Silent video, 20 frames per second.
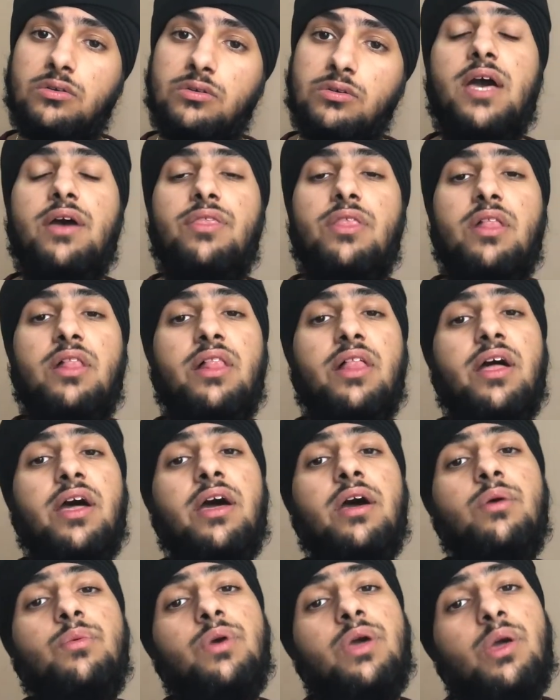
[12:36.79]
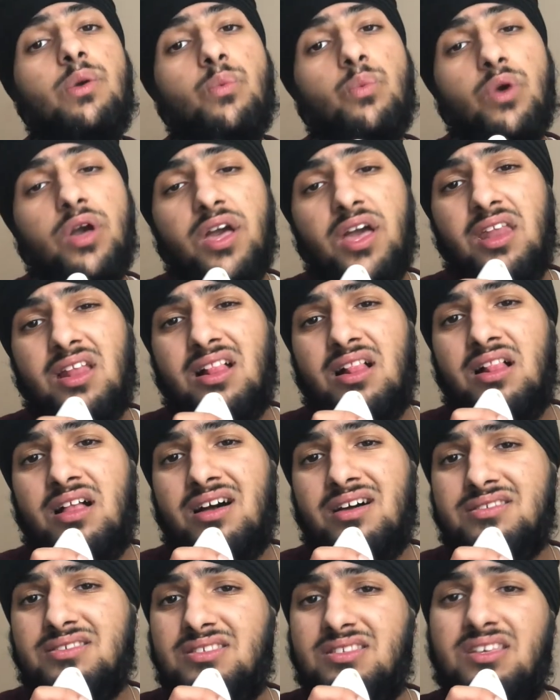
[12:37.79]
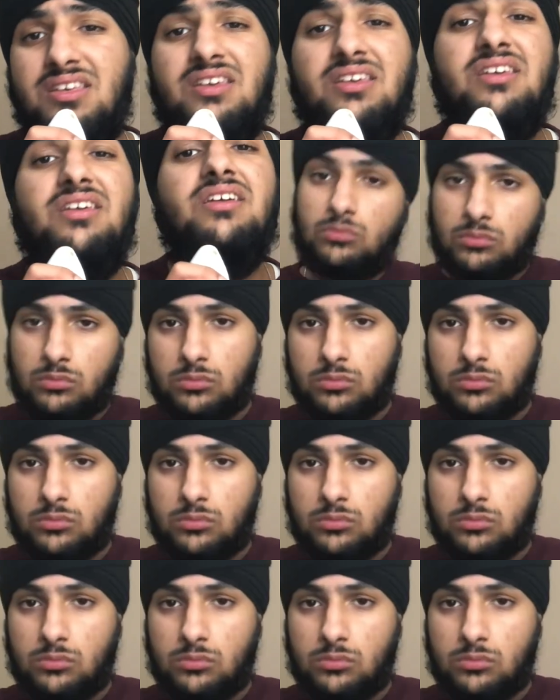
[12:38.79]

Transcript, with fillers: Now like we went astray